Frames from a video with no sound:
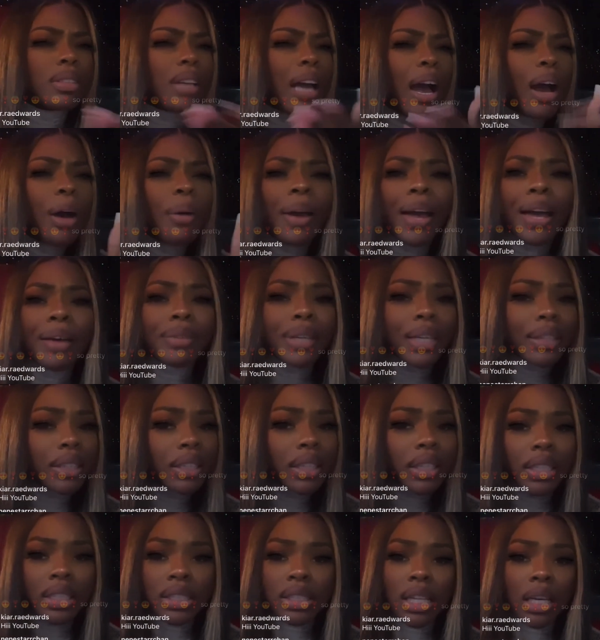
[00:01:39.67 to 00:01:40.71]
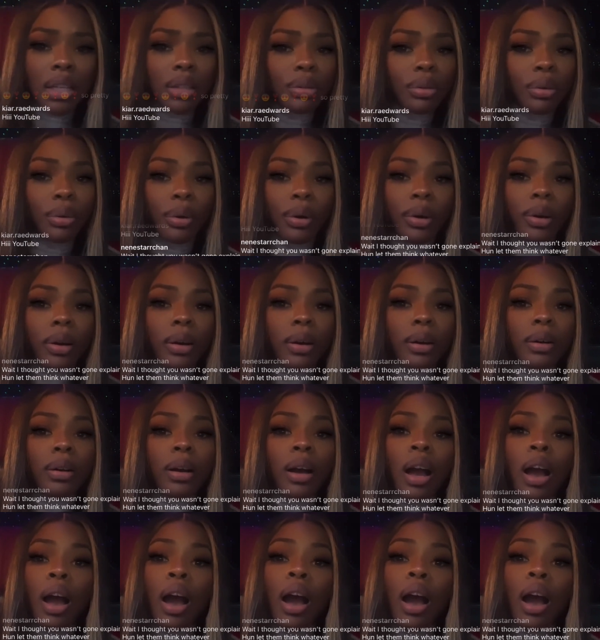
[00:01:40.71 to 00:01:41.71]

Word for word: I don't have nothing against that little girl.